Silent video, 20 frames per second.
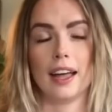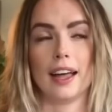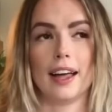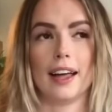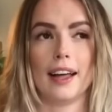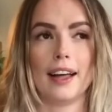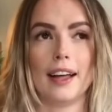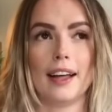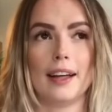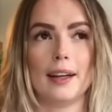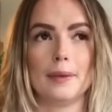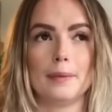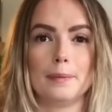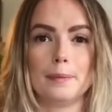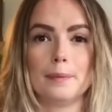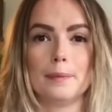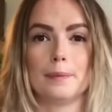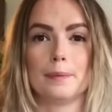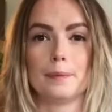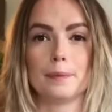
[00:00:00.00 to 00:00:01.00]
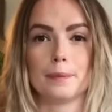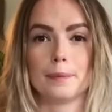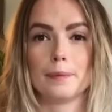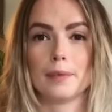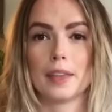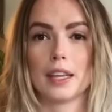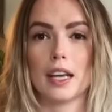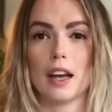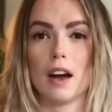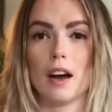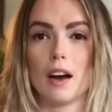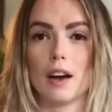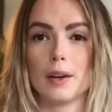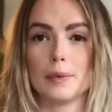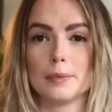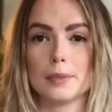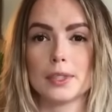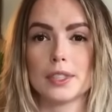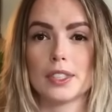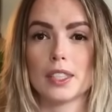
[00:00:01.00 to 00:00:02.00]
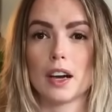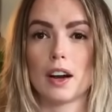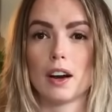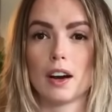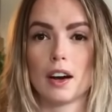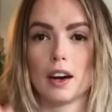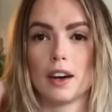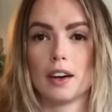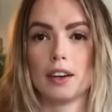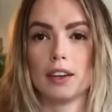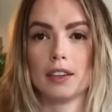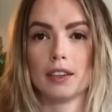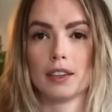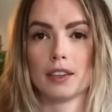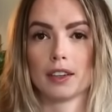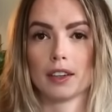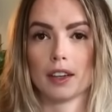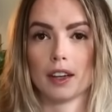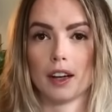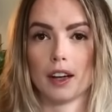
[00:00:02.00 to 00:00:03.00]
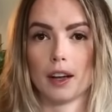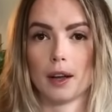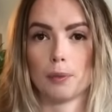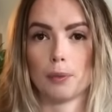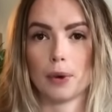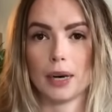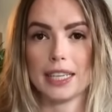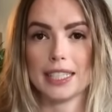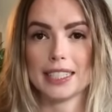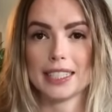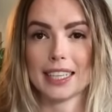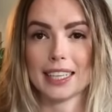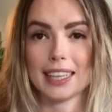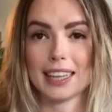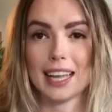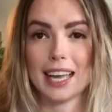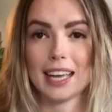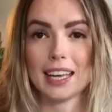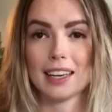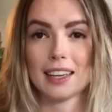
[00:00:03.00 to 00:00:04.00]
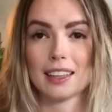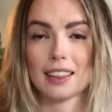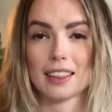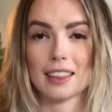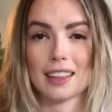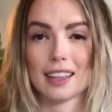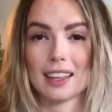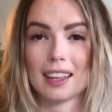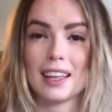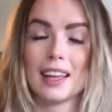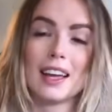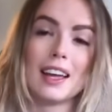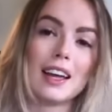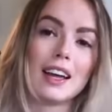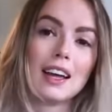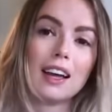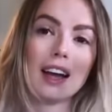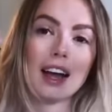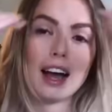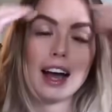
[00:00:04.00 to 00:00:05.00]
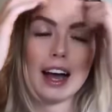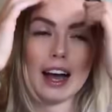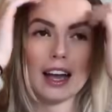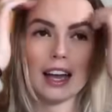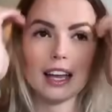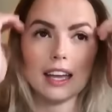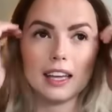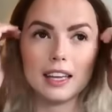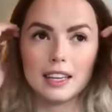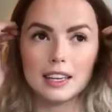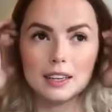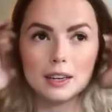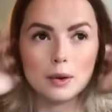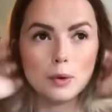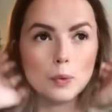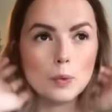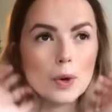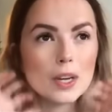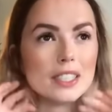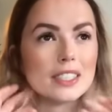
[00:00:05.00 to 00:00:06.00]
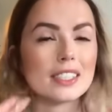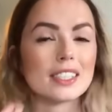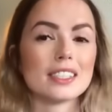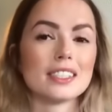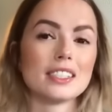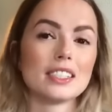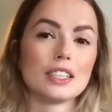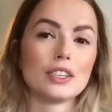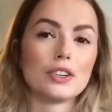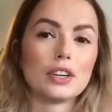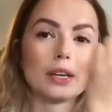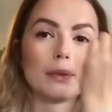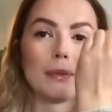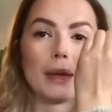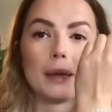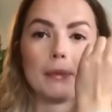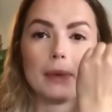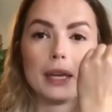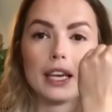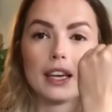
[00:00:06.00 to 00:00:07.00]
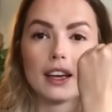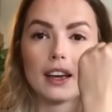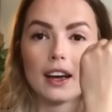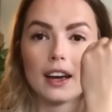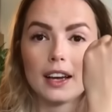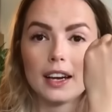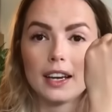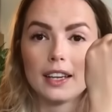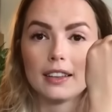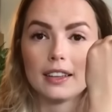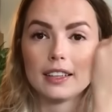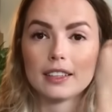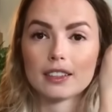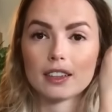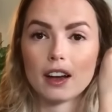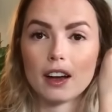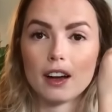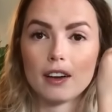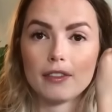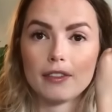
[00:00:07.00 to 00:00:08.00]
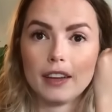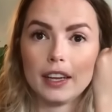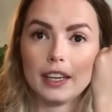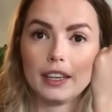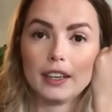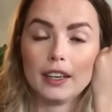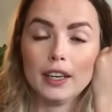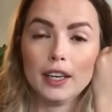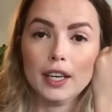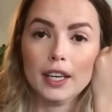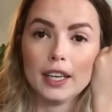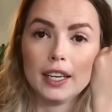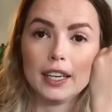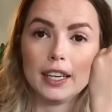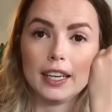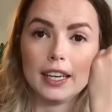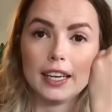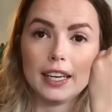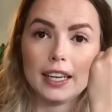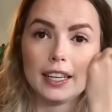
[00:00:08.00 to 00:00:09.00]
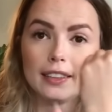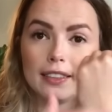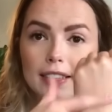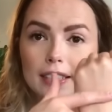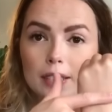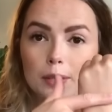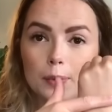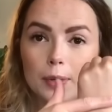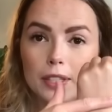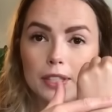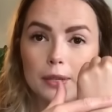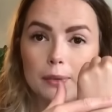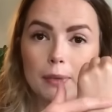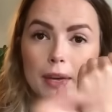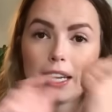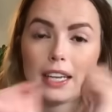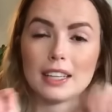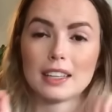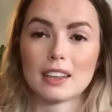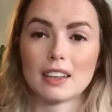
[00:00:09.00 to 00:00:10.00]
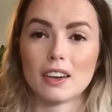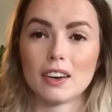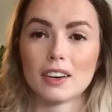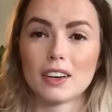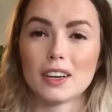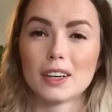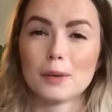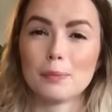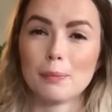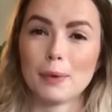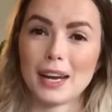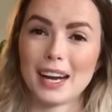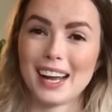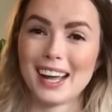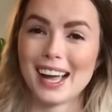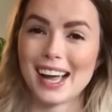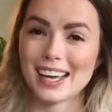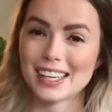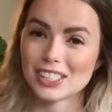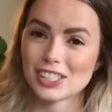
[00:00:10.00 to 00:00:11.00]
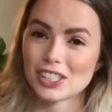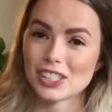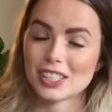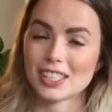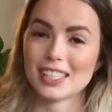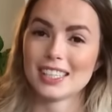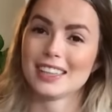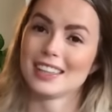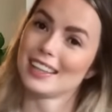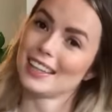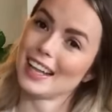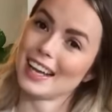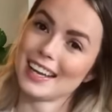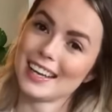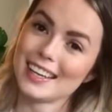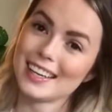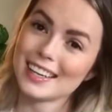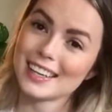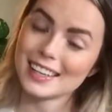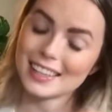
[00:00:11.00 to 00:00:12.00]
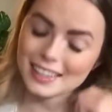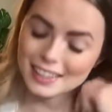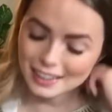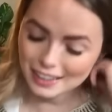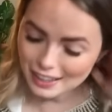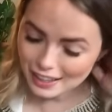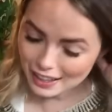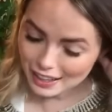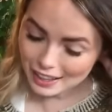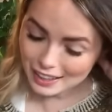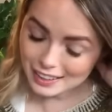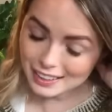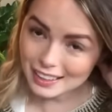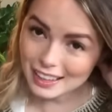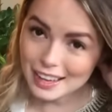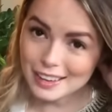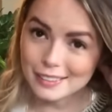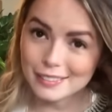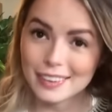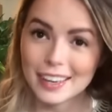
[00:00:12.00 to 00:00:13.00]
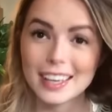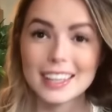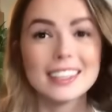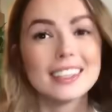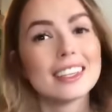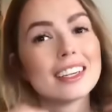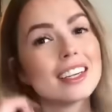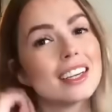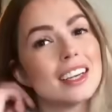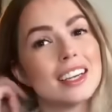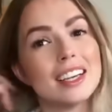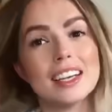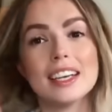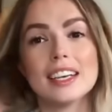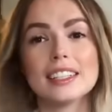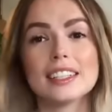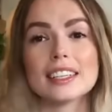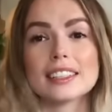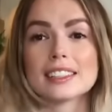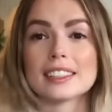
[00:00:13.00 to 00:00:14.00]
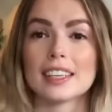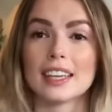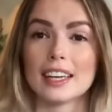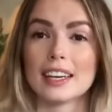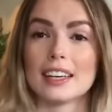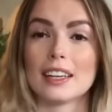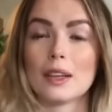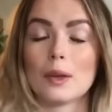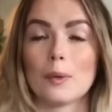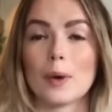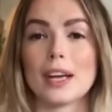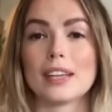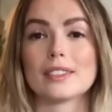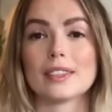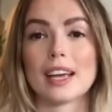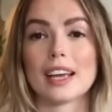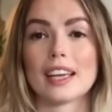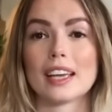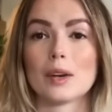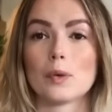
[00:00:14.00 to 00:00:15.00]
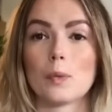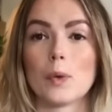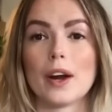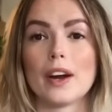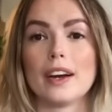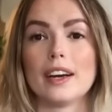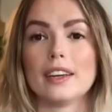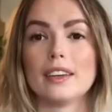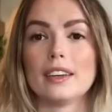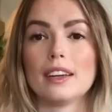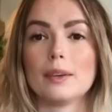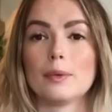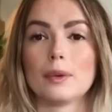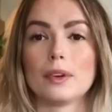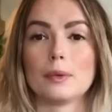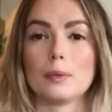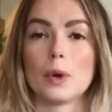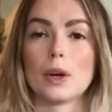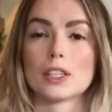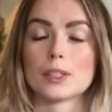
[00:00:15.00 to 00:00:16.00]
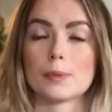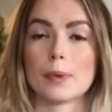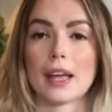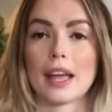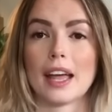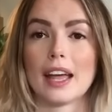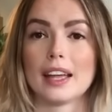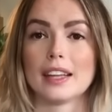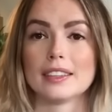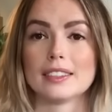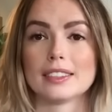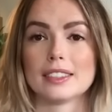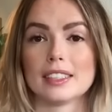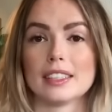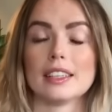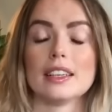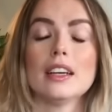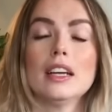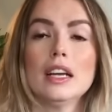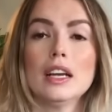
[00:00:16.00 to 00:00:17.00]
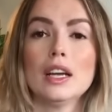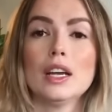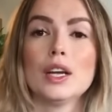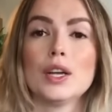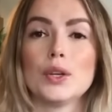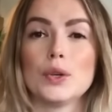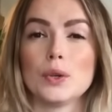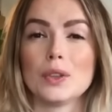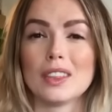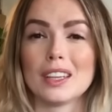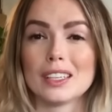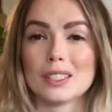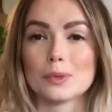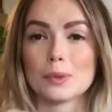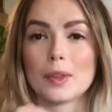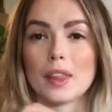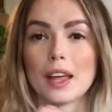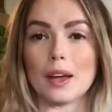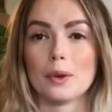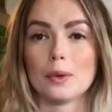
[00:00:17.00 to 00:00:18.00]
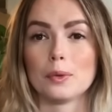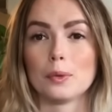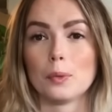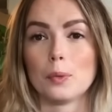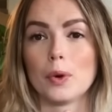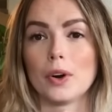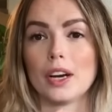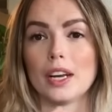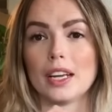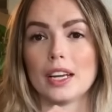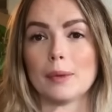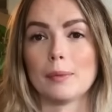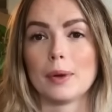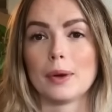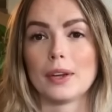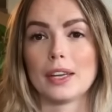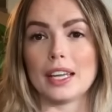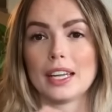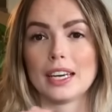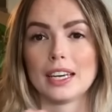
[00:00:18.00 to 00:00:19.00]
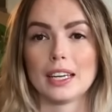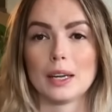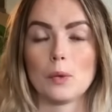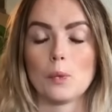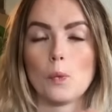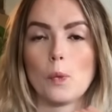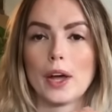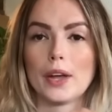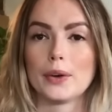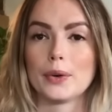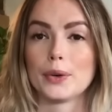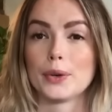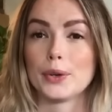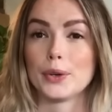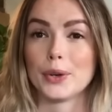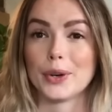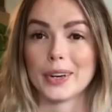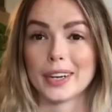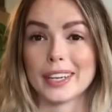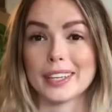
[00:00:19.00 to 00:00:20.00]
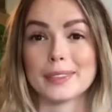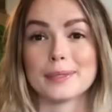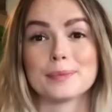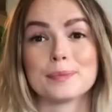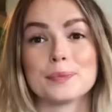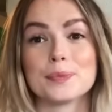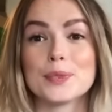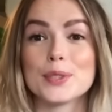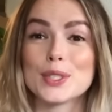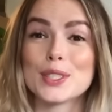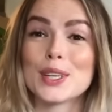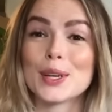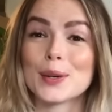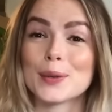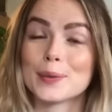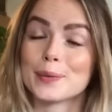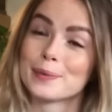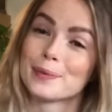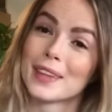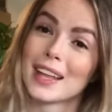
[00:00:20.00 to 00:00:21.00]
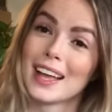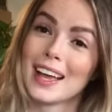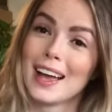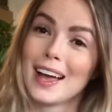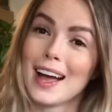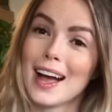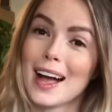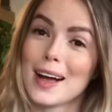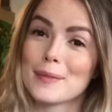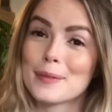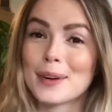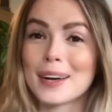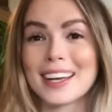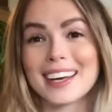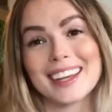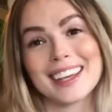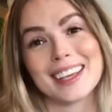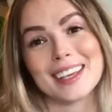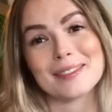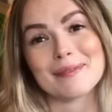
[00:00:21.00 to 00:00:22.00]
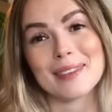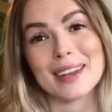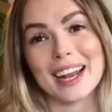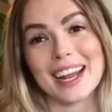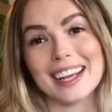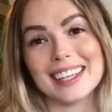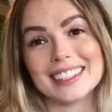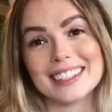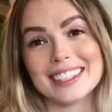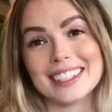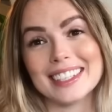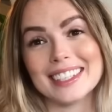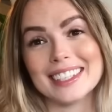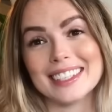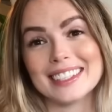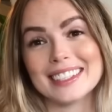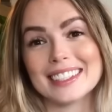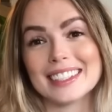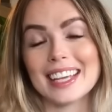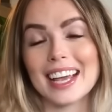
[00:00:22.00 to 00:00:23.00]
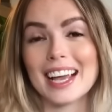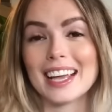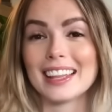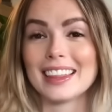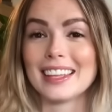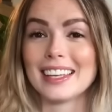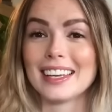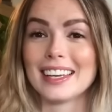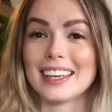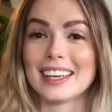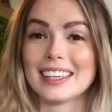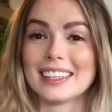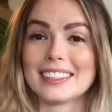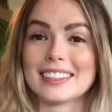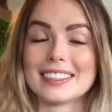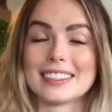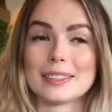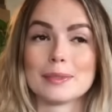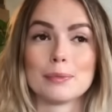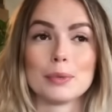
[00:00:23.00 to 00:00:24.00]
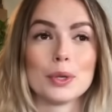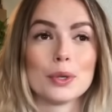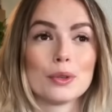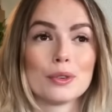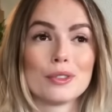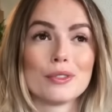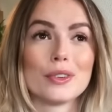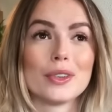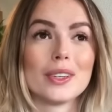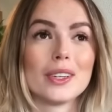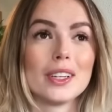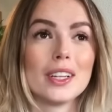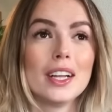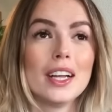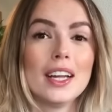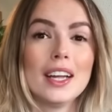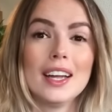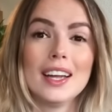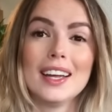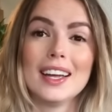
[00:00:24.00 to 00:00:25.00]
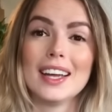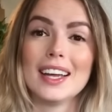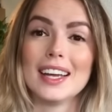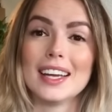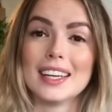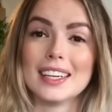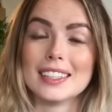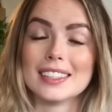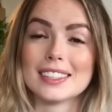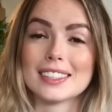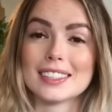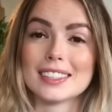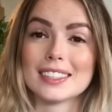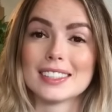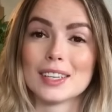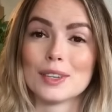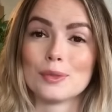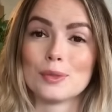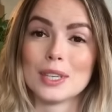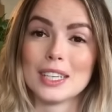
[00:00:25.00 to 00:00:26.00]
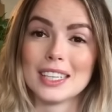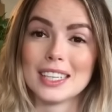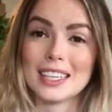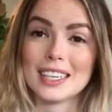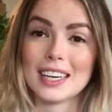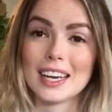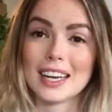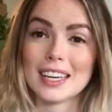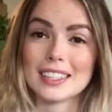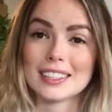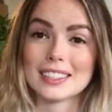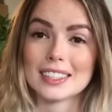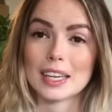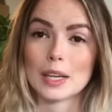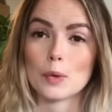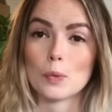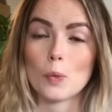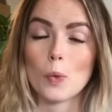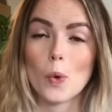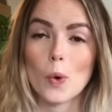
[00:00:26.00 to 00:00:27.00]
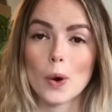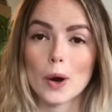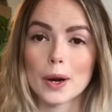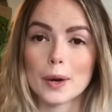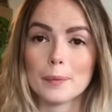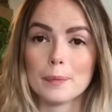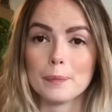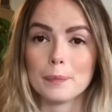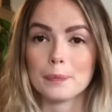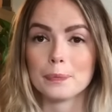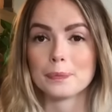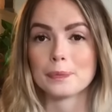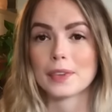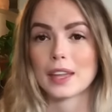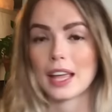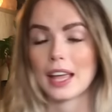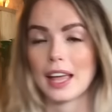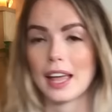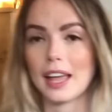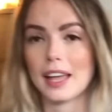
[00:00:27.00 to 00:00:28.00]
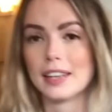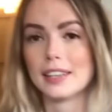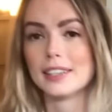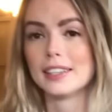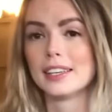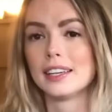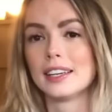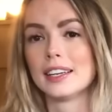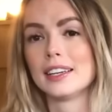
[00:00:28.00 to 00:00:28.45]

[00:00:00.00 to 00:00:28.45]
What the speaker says: The arms are bracelet length. I was considering maybe cutting this off and knitting it this way to make it longer, but I actually like the length. I find it doesn't get in the way, so I can wear it and wash my hands and do things without worrying about getting it wet or dirty. So I'm gonna keep it as is. I think it's beautiful. It's really nice and warm, and